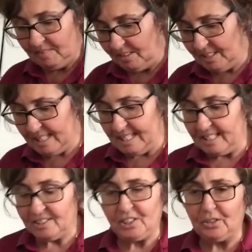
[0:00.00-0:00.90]
Okay,
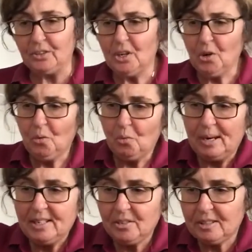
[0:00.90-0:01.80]
so
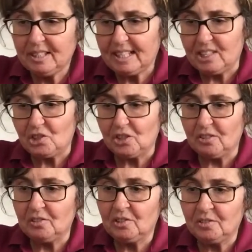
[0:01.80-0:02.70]
when you're in the
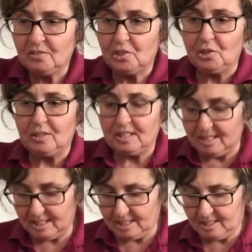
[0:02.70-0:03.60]
kitchen during
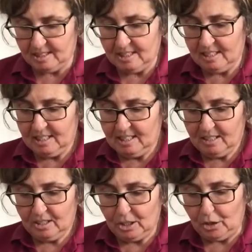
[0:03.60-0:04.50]
this
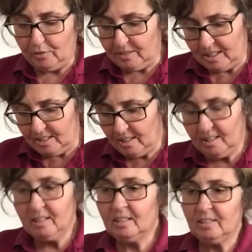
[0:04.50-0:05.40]

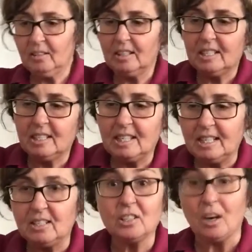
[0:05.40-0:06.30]

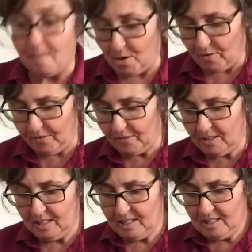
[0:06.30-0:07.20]
COVID-19 time off,
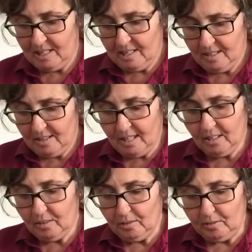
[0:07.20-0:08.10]

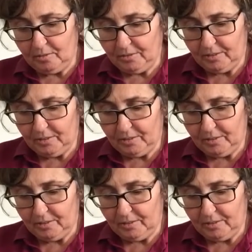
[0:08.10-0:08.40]
think of